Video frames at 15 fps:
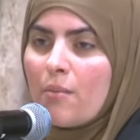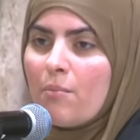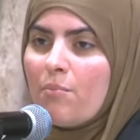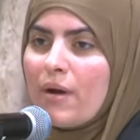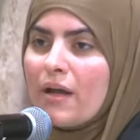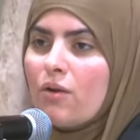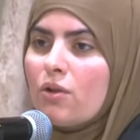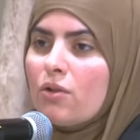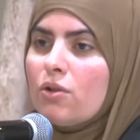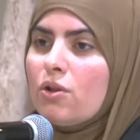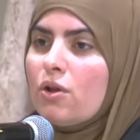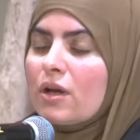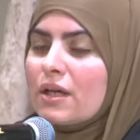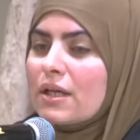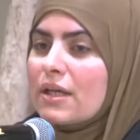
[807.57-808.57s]
But
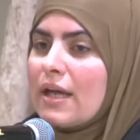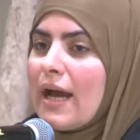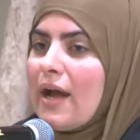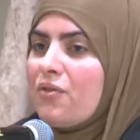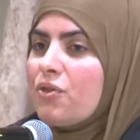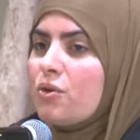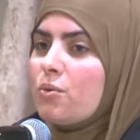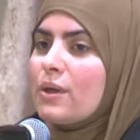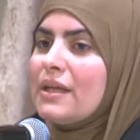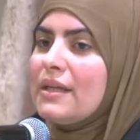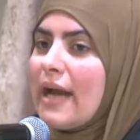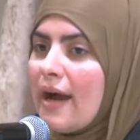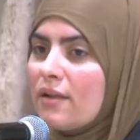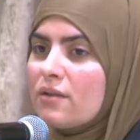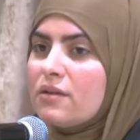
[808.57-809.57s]
look at the
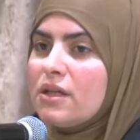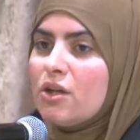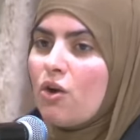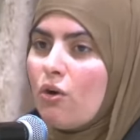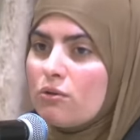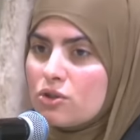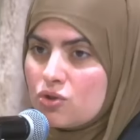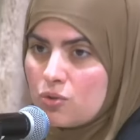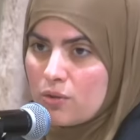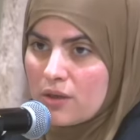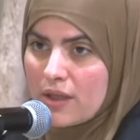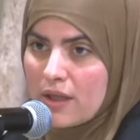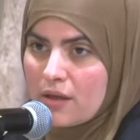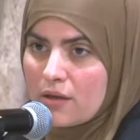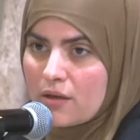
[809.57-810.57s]
reality
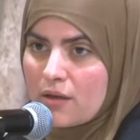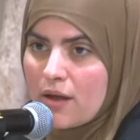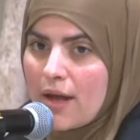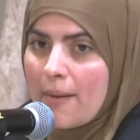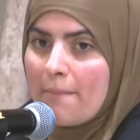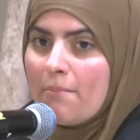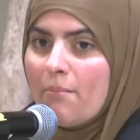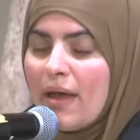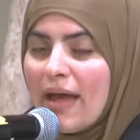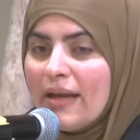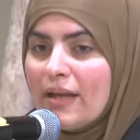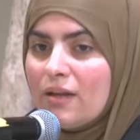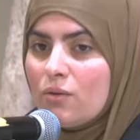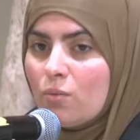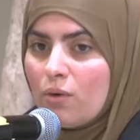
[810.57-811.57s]
culturally. Men
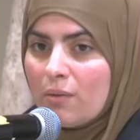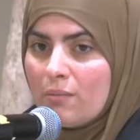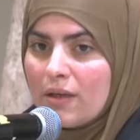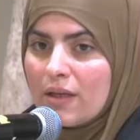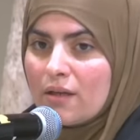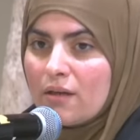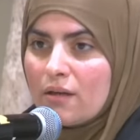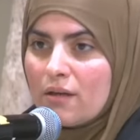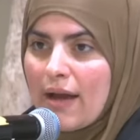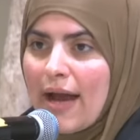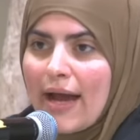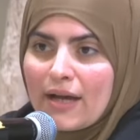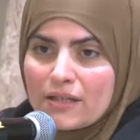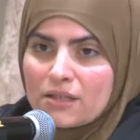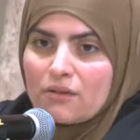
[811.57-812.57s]
and women
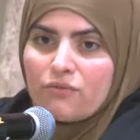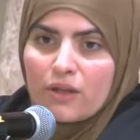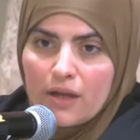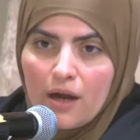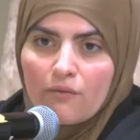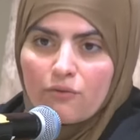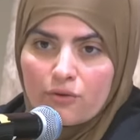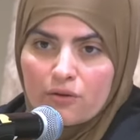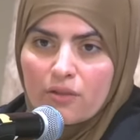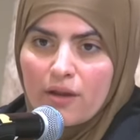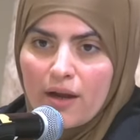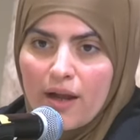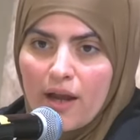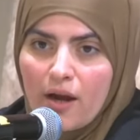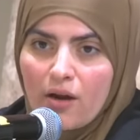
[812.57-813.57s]
actively covered
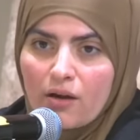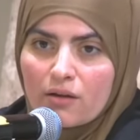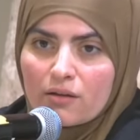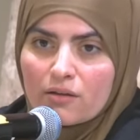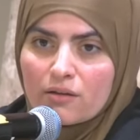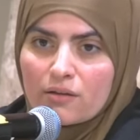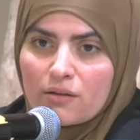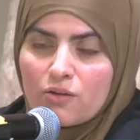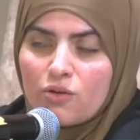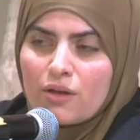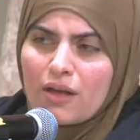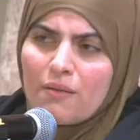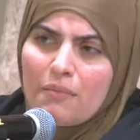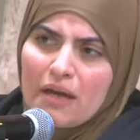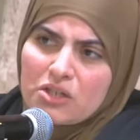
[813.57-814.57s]
their hair. You
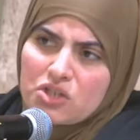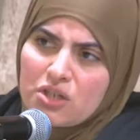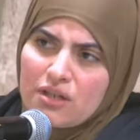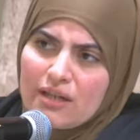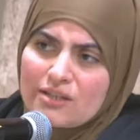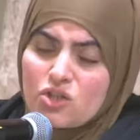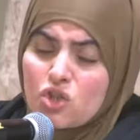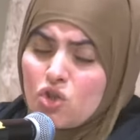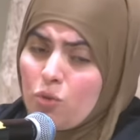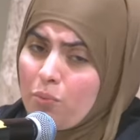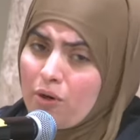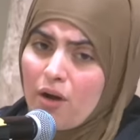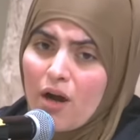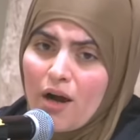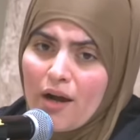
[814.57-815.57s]
can imagine, it's
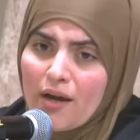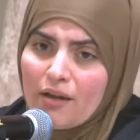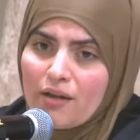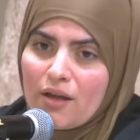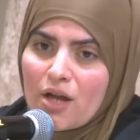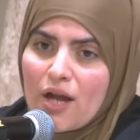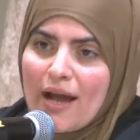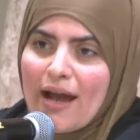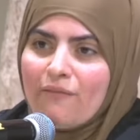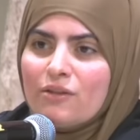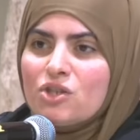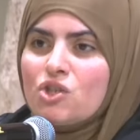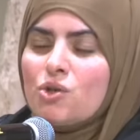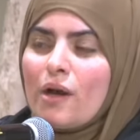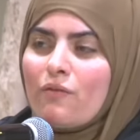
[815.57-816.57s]
super hot.
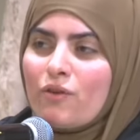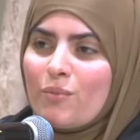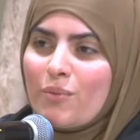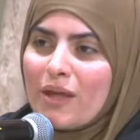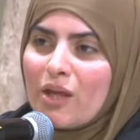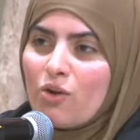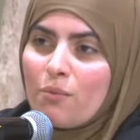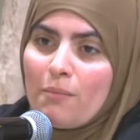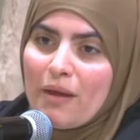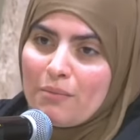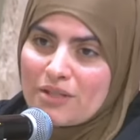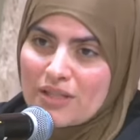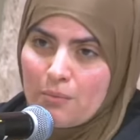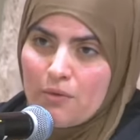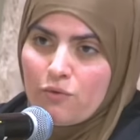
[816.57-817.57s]
Haven't you ever been, or maybe
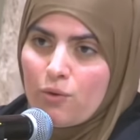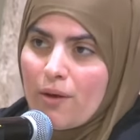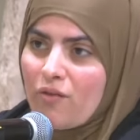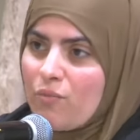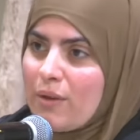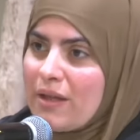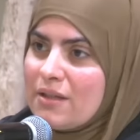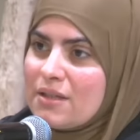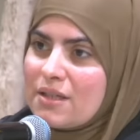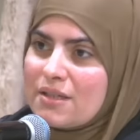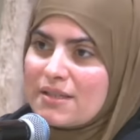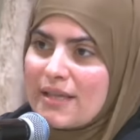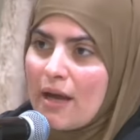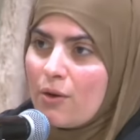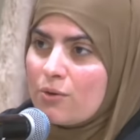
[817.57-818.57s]
some of you have been, to
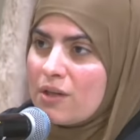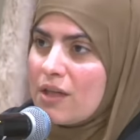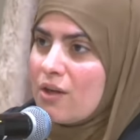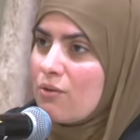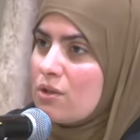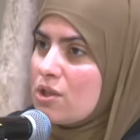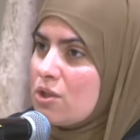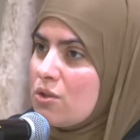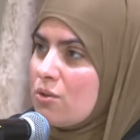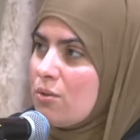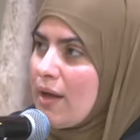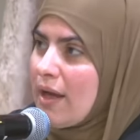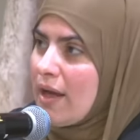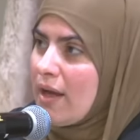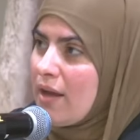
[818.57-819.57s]
Saudi or to
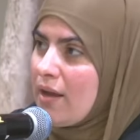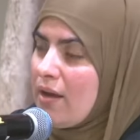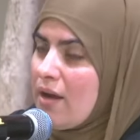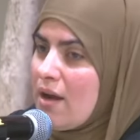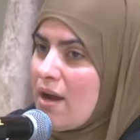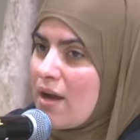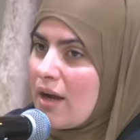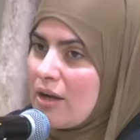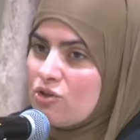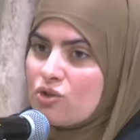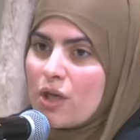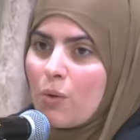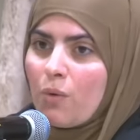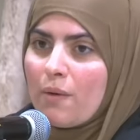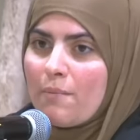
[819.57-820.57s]
a
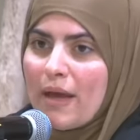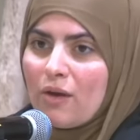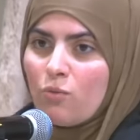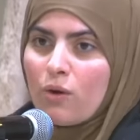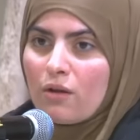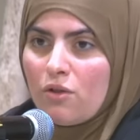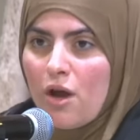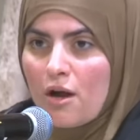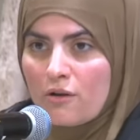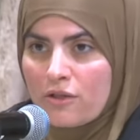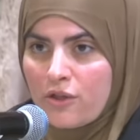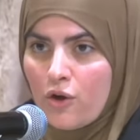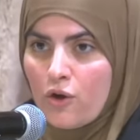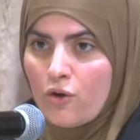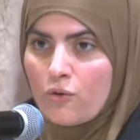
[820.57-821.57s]
country where men wear long
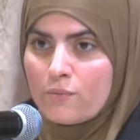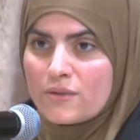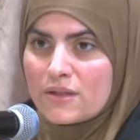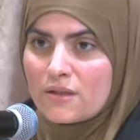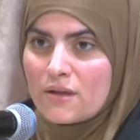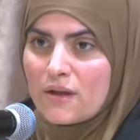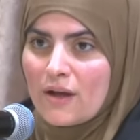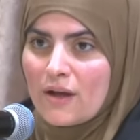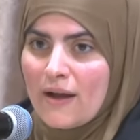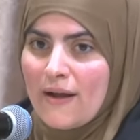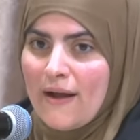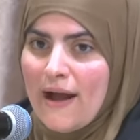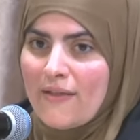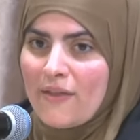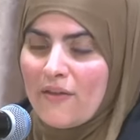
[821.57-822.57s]
thobes,
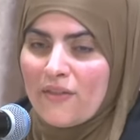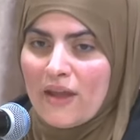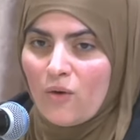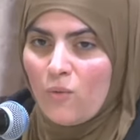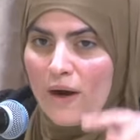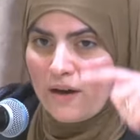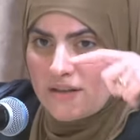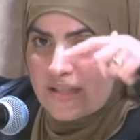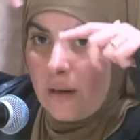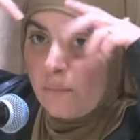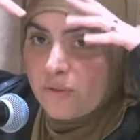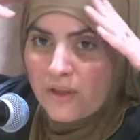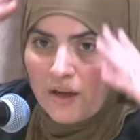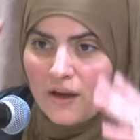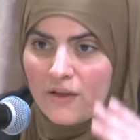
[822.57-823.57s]
and then they wear
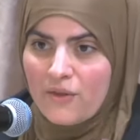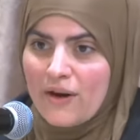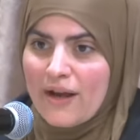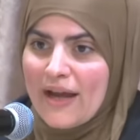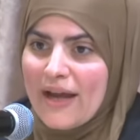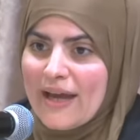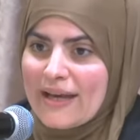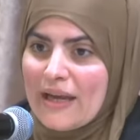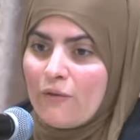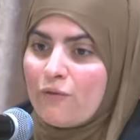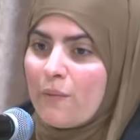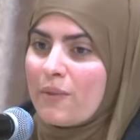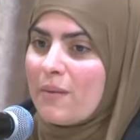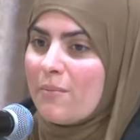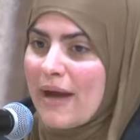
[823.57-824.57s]
something on their head, and
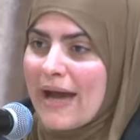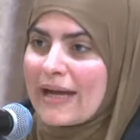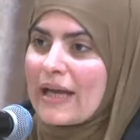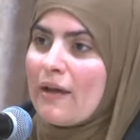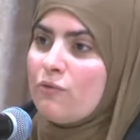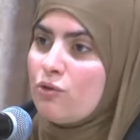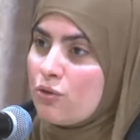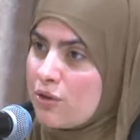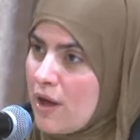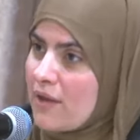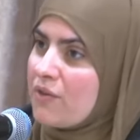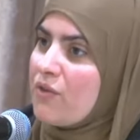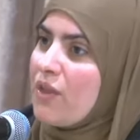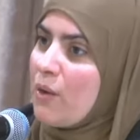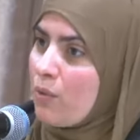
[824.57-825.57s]
from the back, have you thought
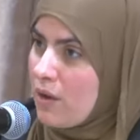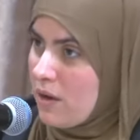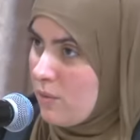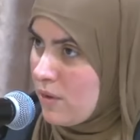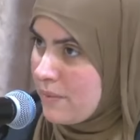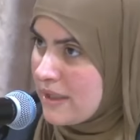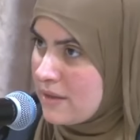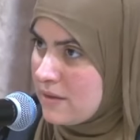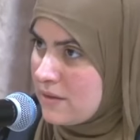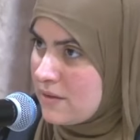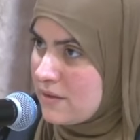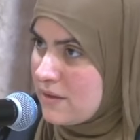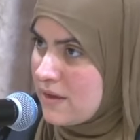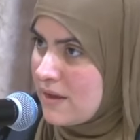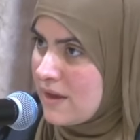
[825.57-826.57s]
that they were a woman?
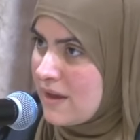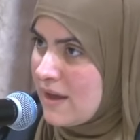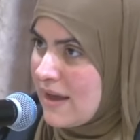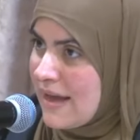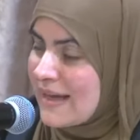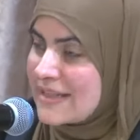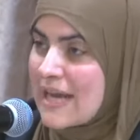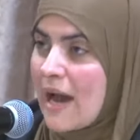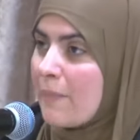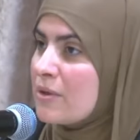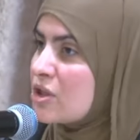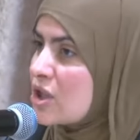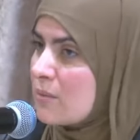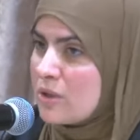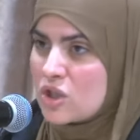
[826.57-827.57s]
It's happened
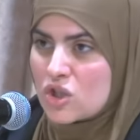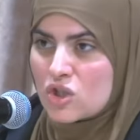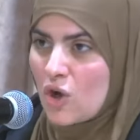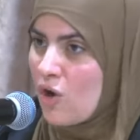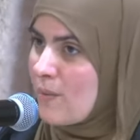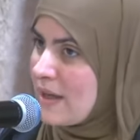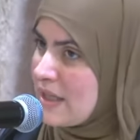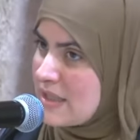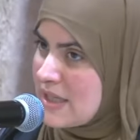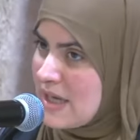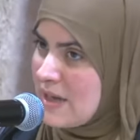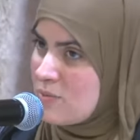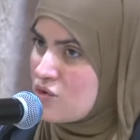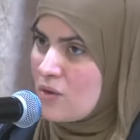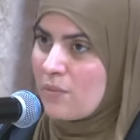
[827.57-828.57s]
to me so many
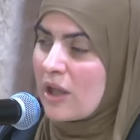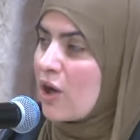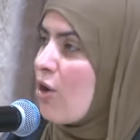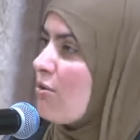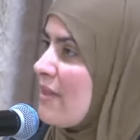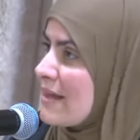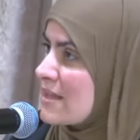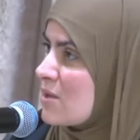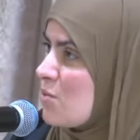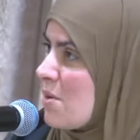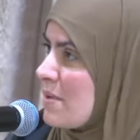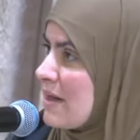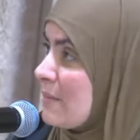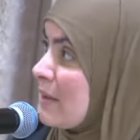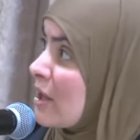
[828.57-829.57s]
times where I'm like, oh, that's a
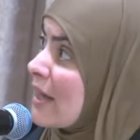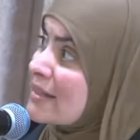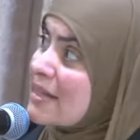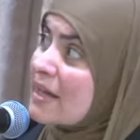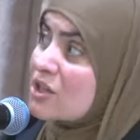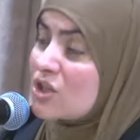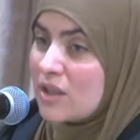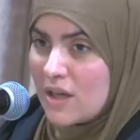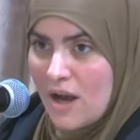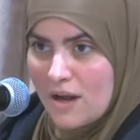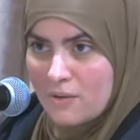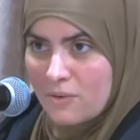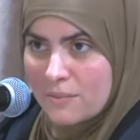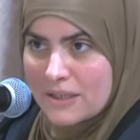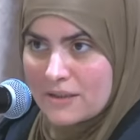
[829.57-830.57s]
woman. I'm like, that's actually not a
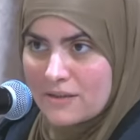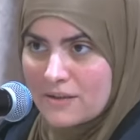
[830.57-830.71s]
woman.